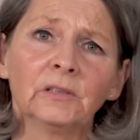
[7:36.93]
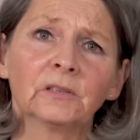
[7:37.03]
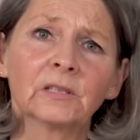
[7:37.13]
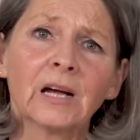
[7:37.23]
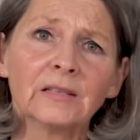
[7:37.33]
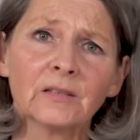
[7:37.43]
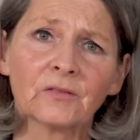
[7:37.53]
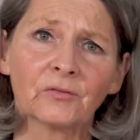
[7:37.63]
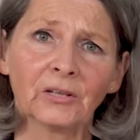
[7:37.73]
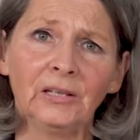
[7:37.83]
I am now
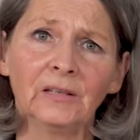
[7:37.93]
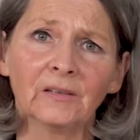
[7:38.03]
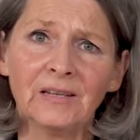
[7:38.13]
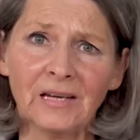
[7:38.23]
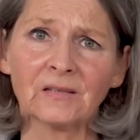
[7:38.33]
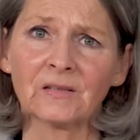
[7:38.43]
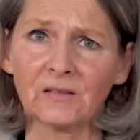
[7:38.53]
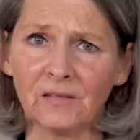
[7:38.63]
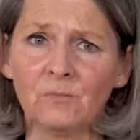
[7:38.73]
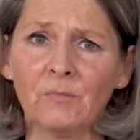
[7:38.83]
transferring
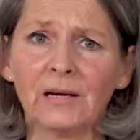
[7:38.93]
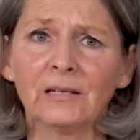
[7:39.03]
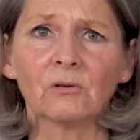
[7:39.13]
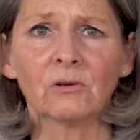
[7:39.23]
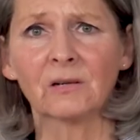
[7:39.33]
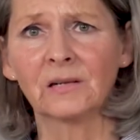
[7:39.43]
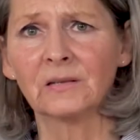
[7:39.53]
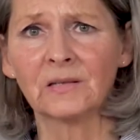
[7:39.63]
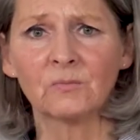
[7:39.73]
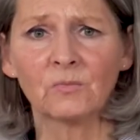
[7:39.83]
hydrogen sulfide,